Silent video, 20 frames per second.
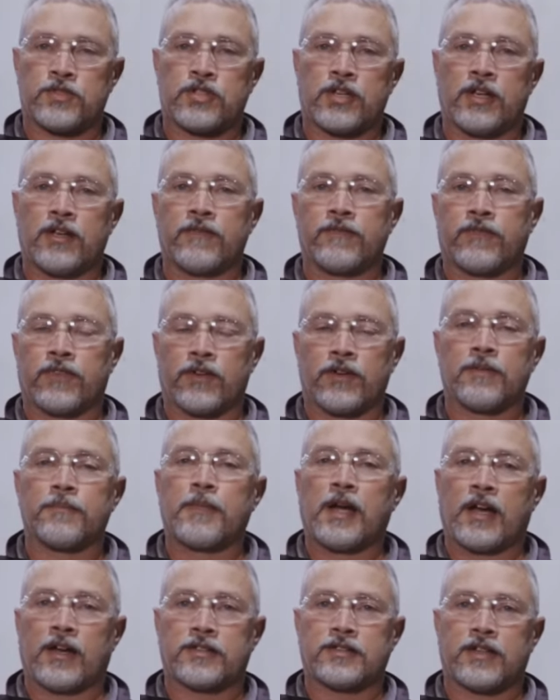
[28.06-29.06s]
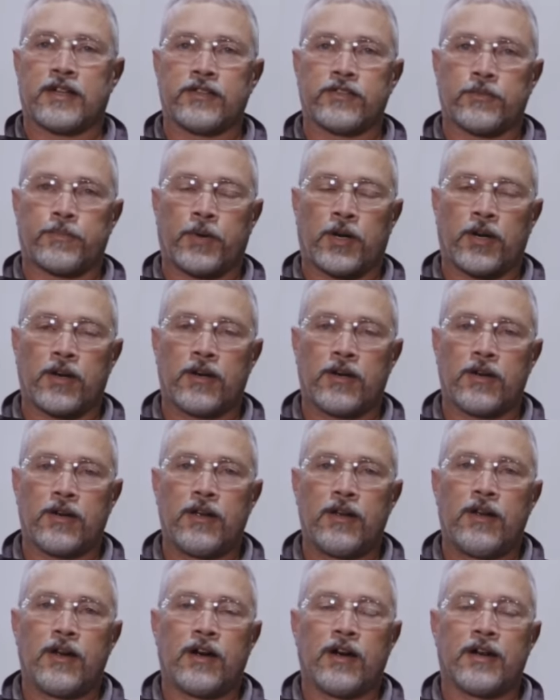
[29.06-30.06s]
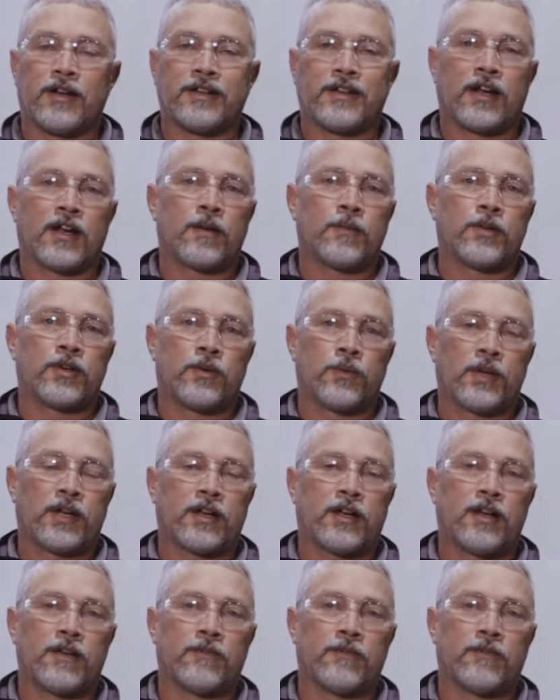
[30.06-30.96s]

machine for max size of part, diameter we can